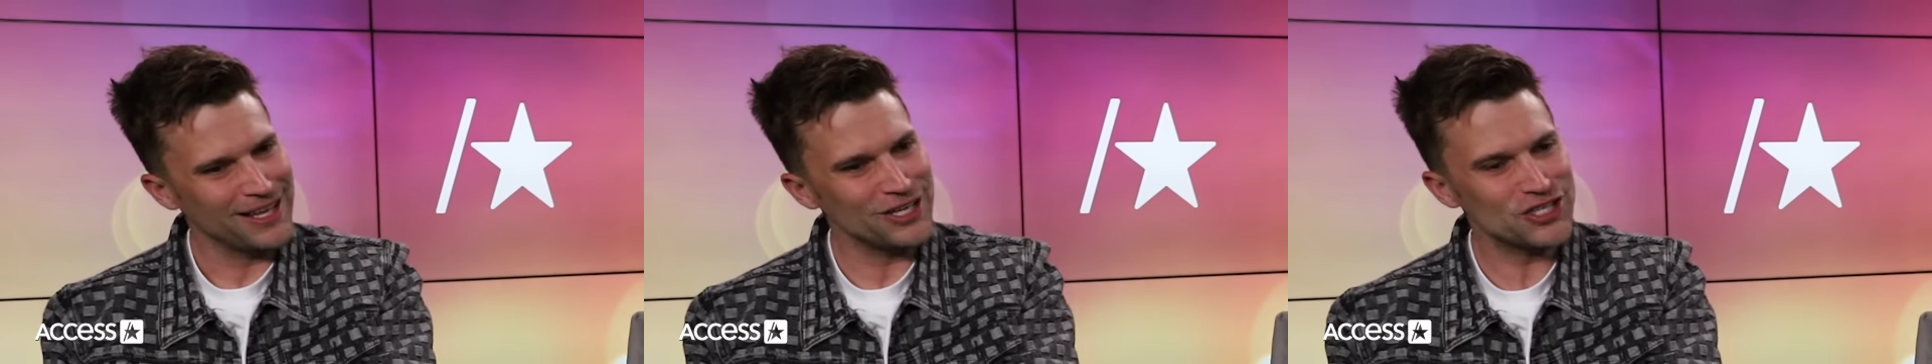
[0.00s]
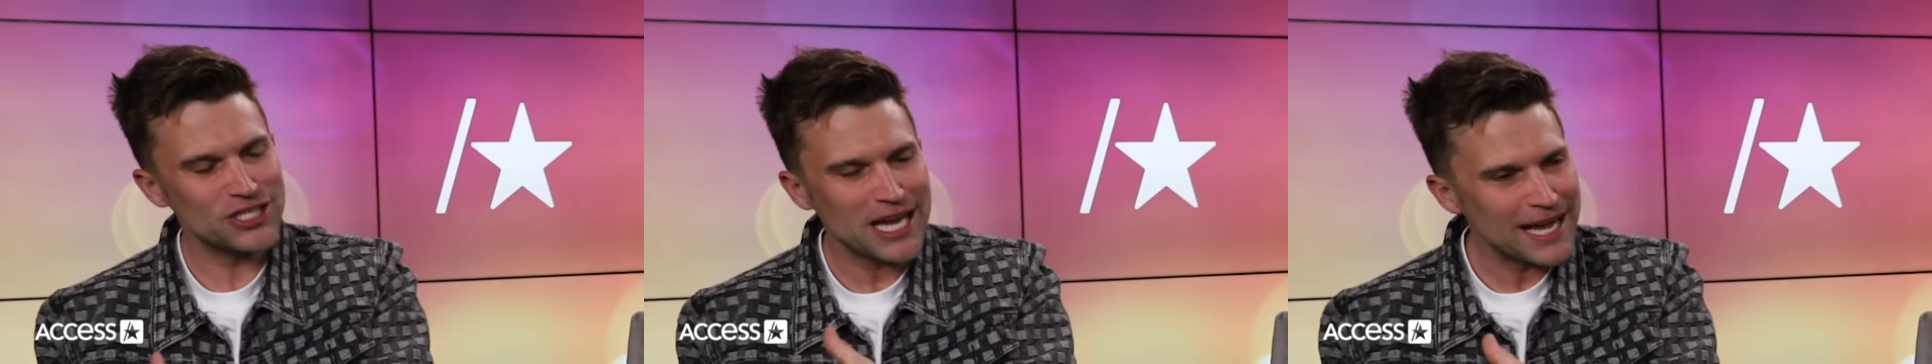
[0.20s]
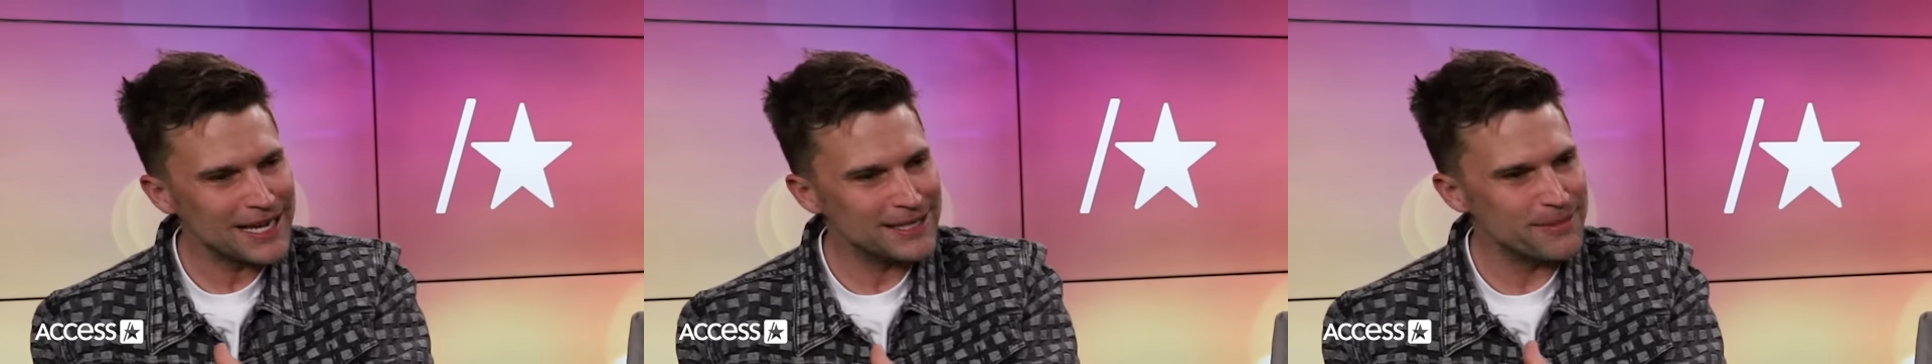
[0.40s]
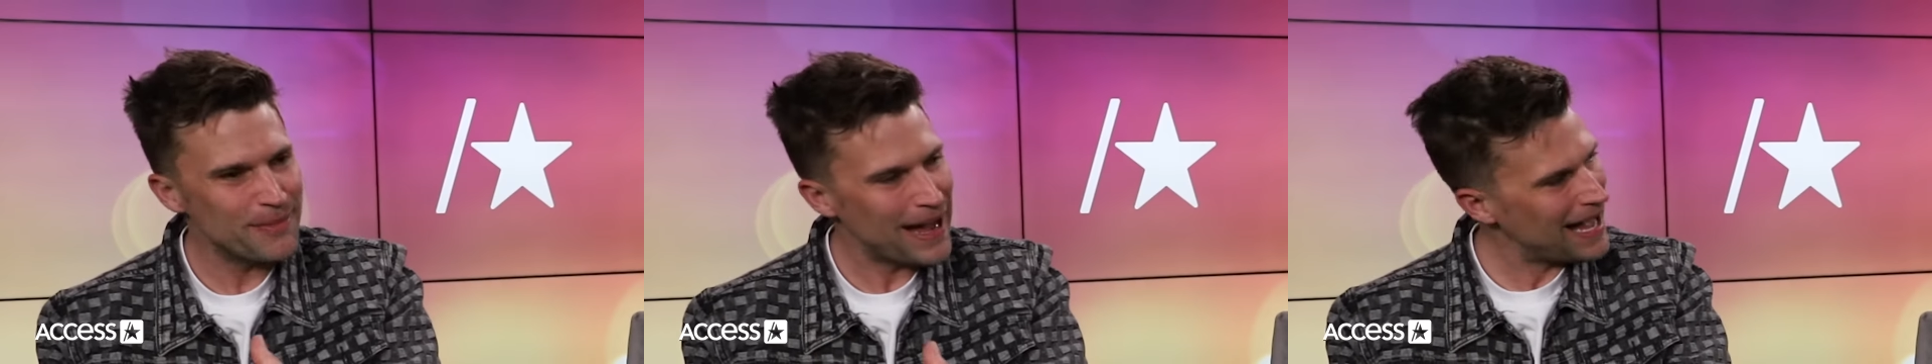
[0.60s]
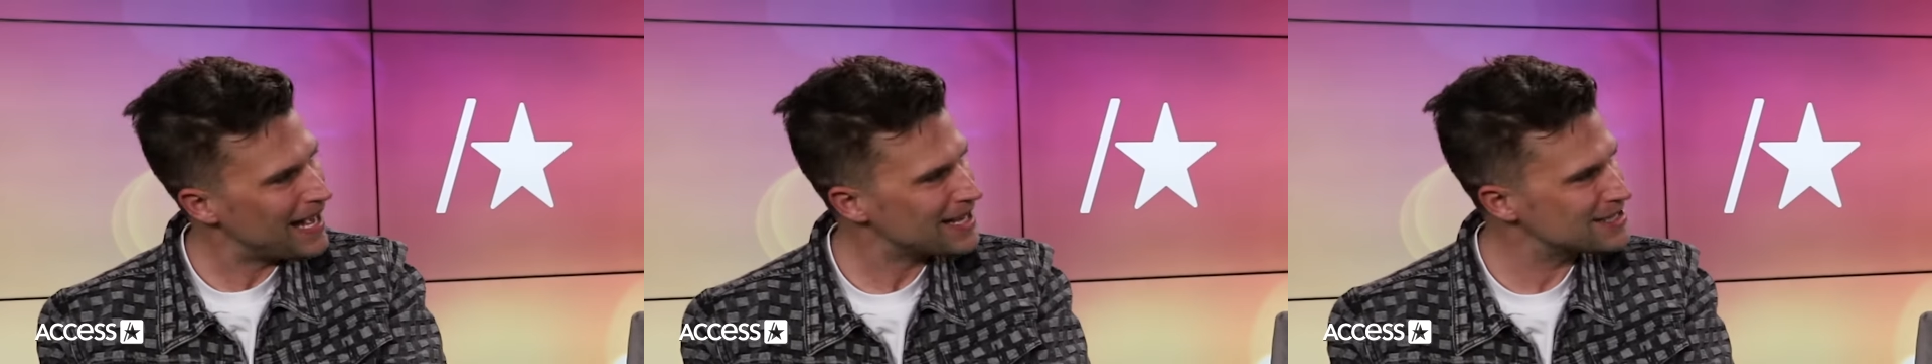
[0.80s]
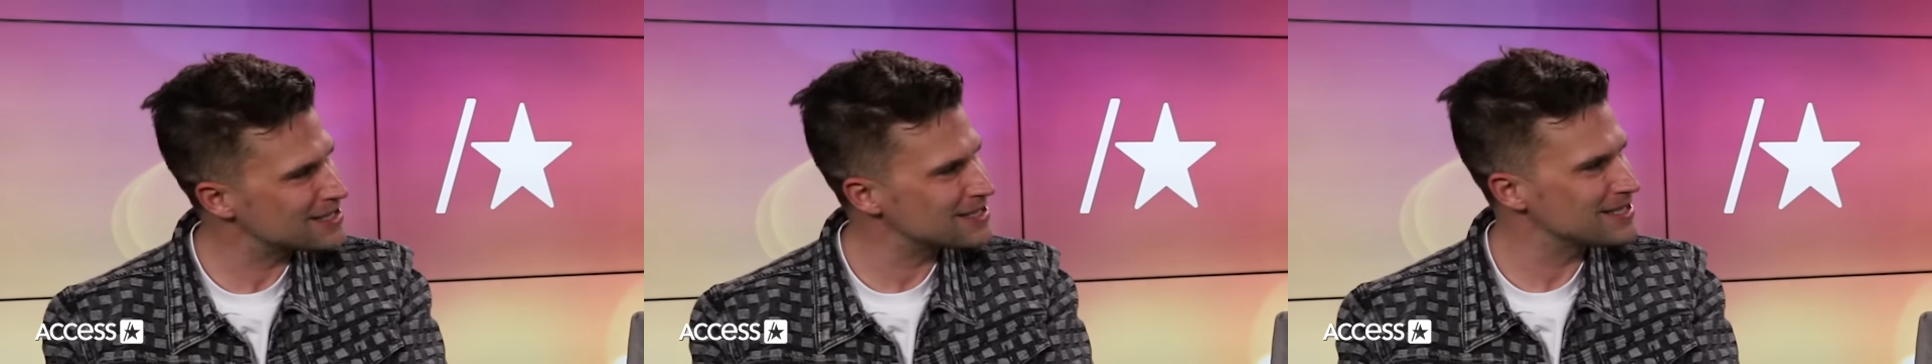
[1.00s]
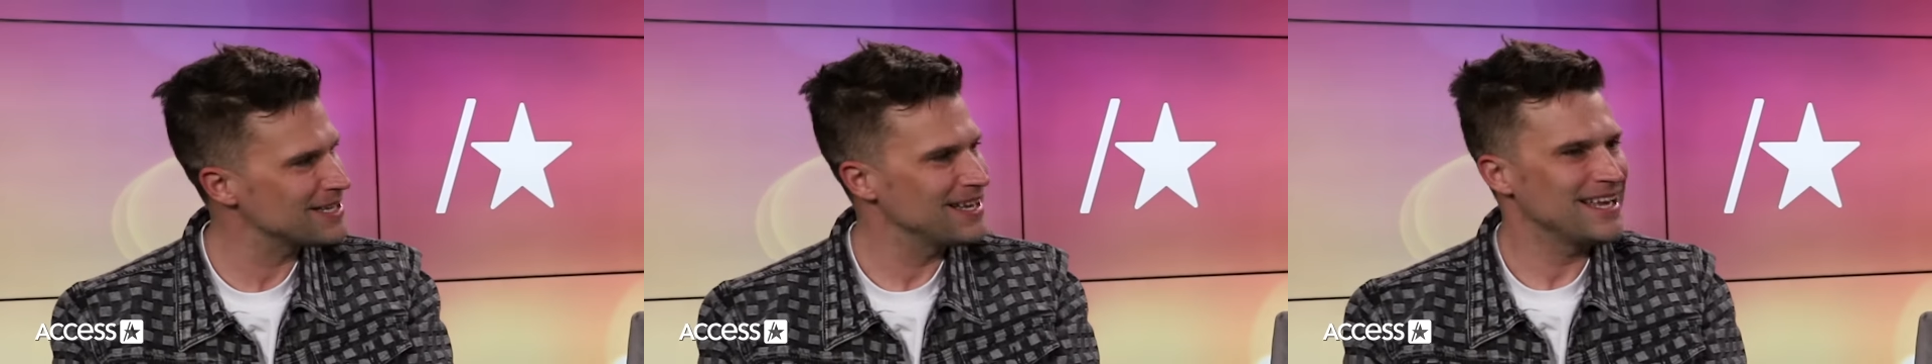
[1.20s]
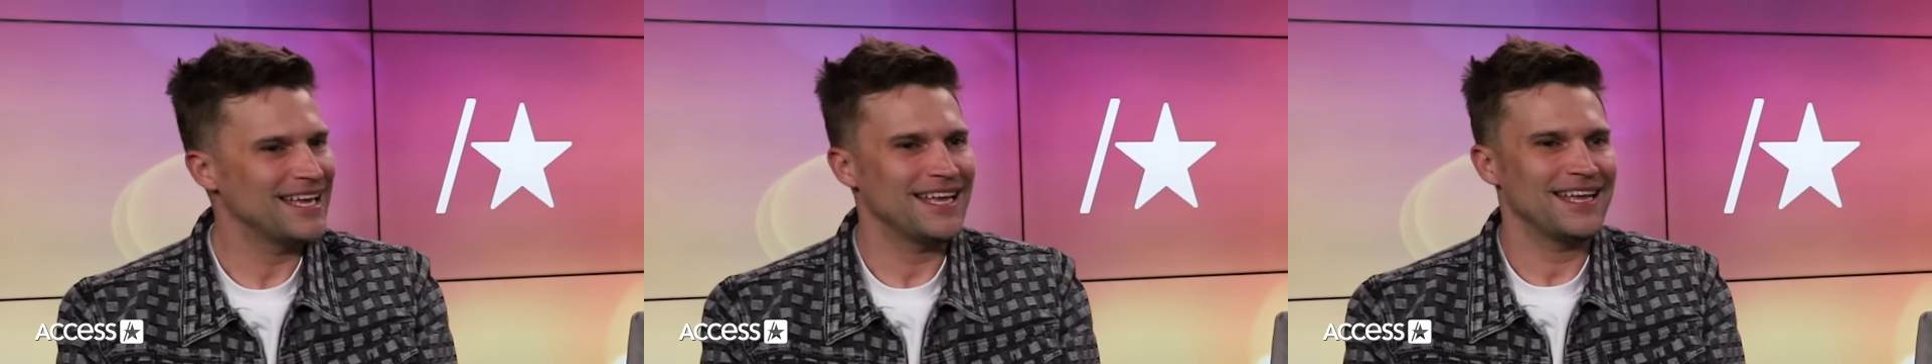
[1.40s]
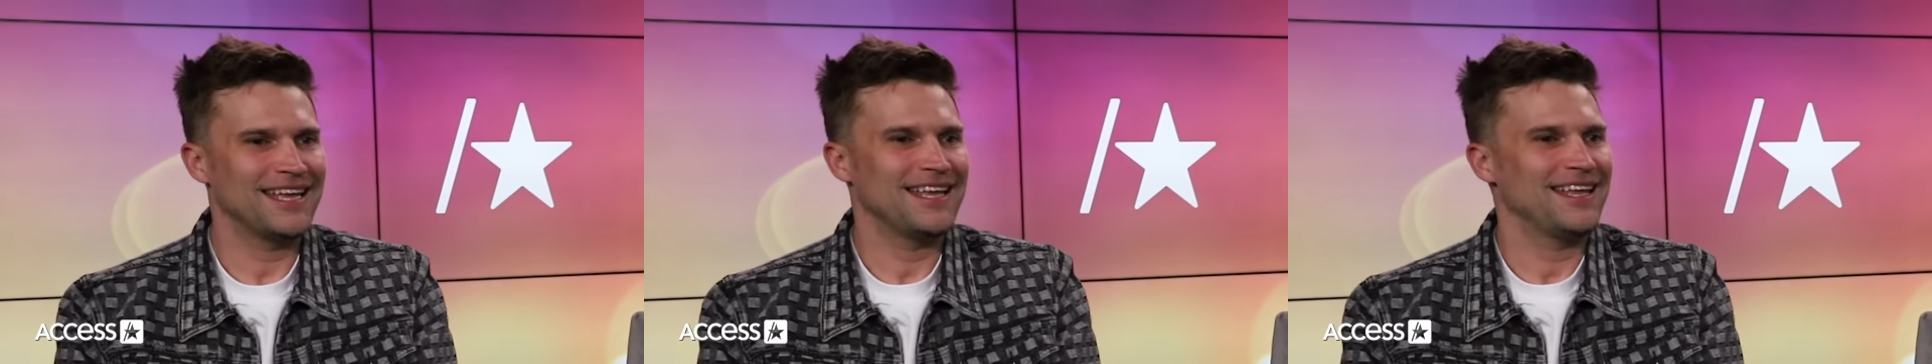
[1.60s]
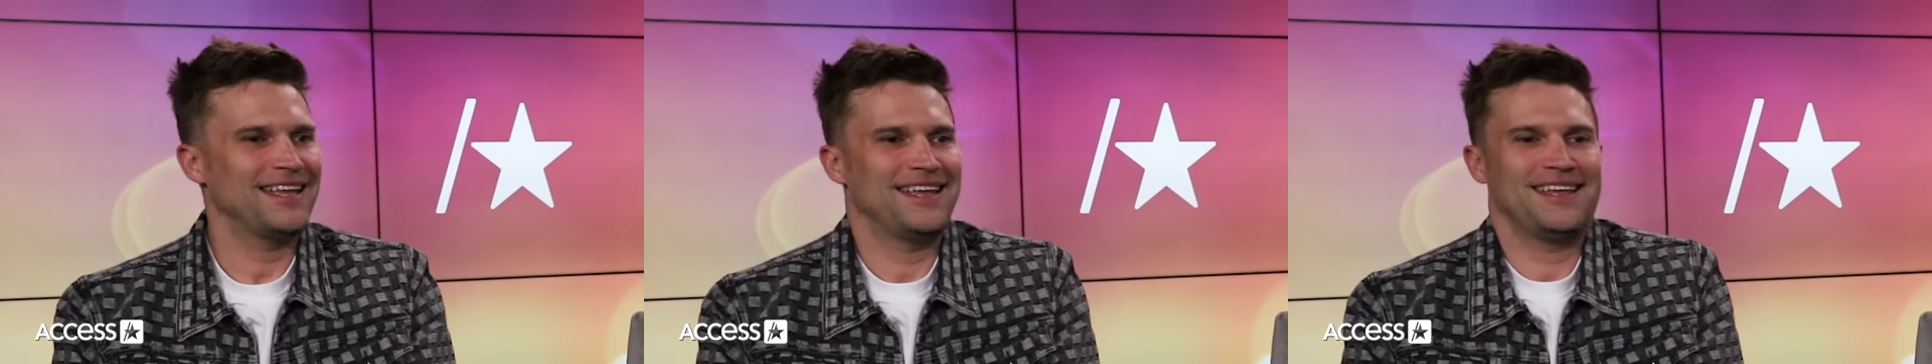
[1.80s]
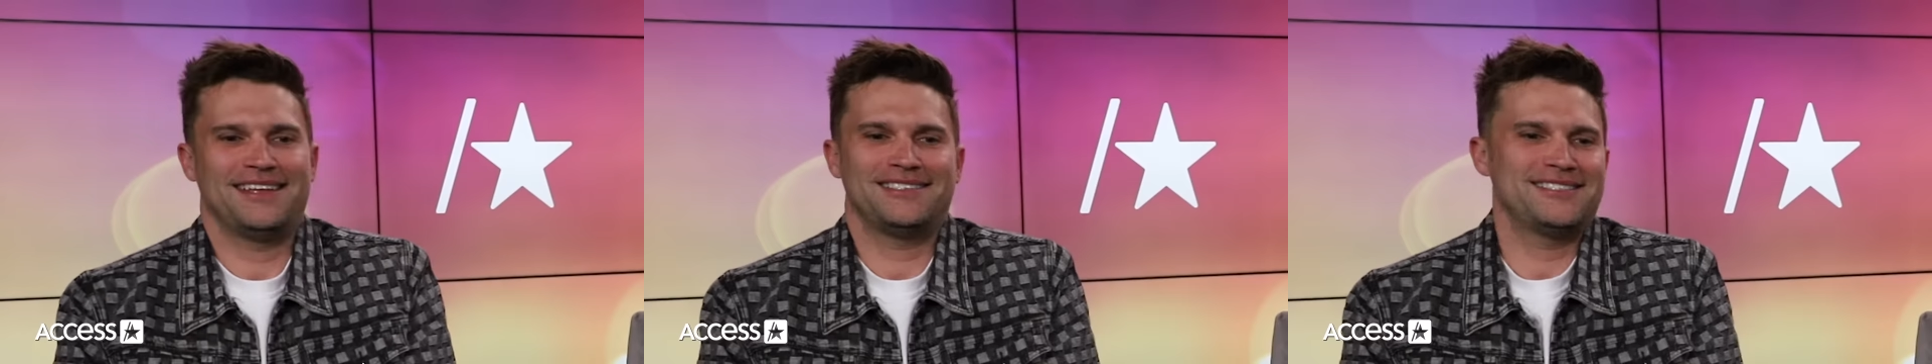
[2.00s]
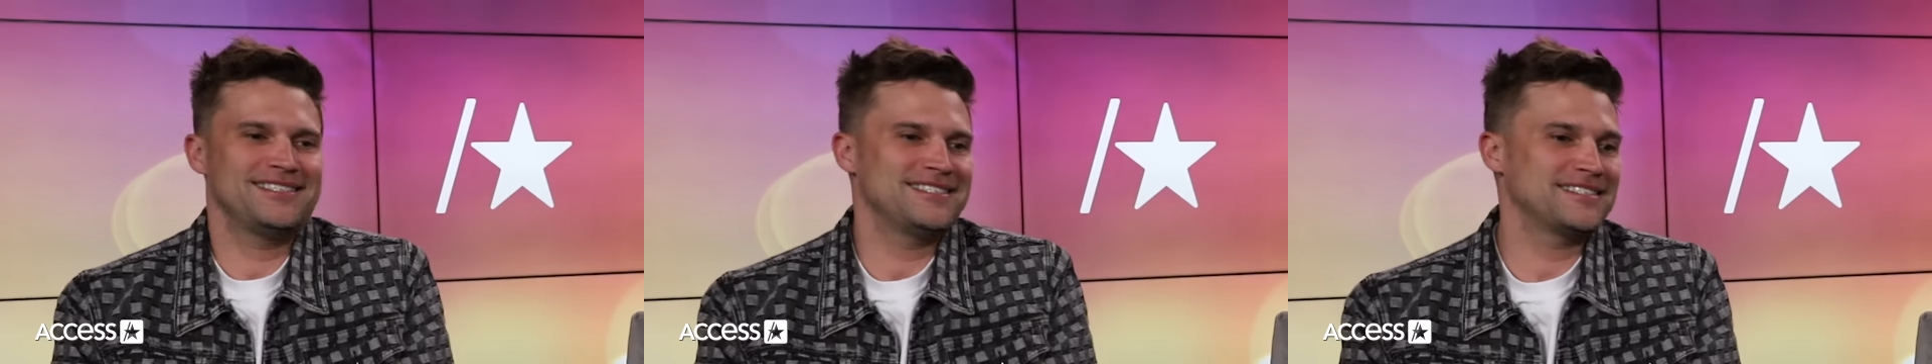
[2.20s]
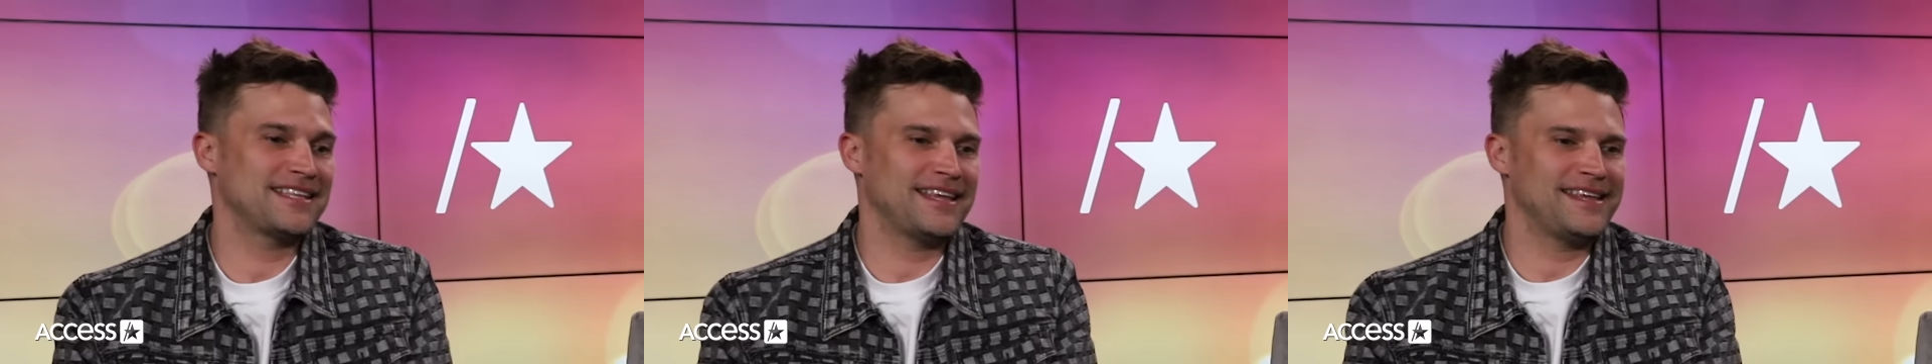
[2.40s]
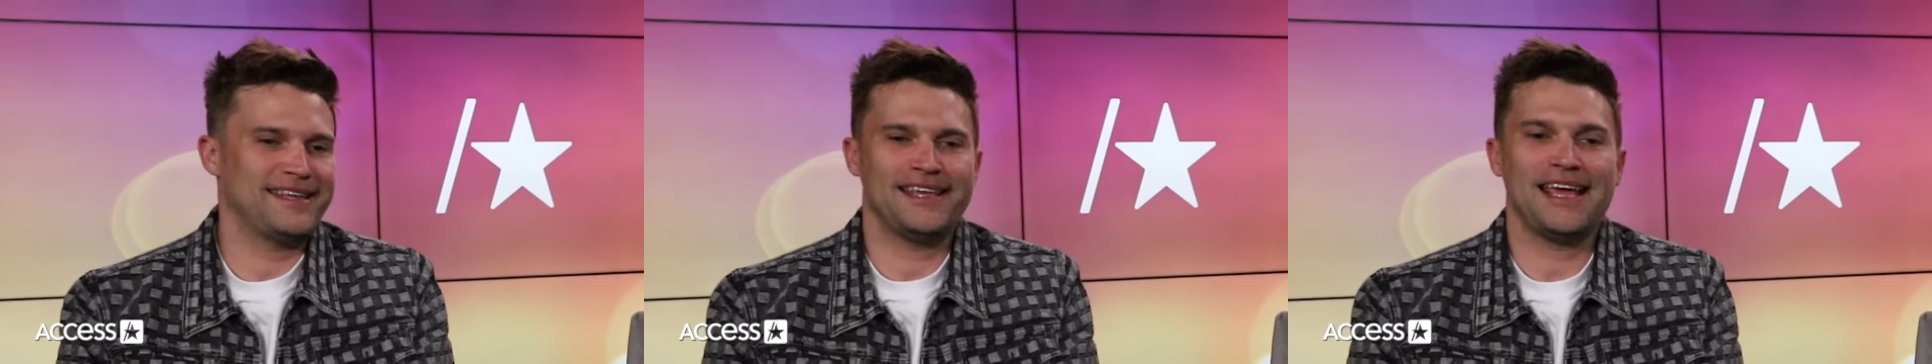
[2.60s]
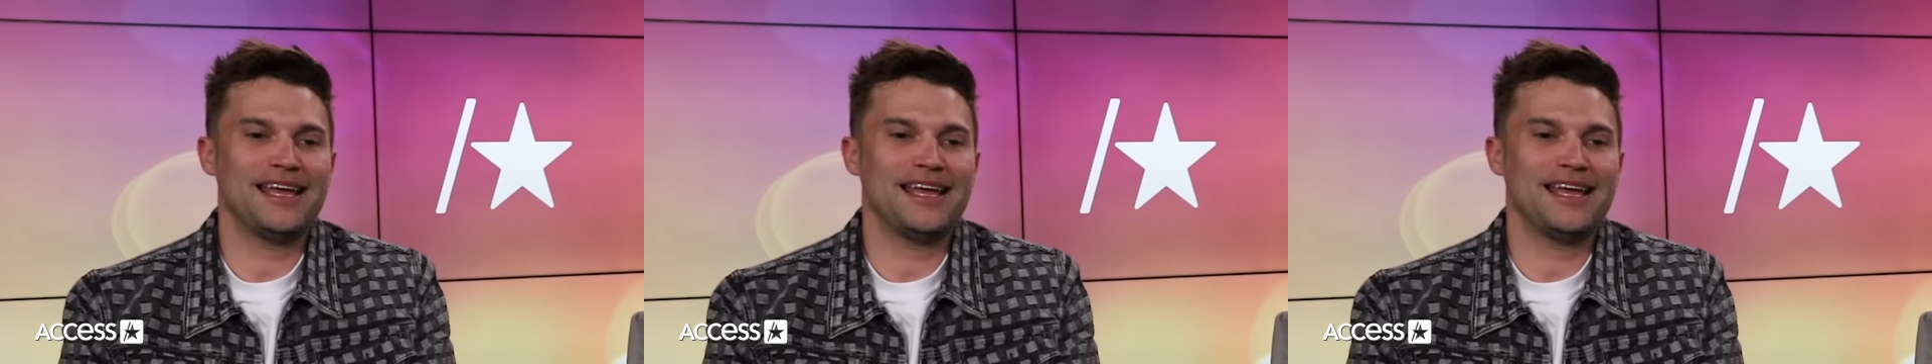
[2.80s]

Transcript: You shagged Max? And she's like,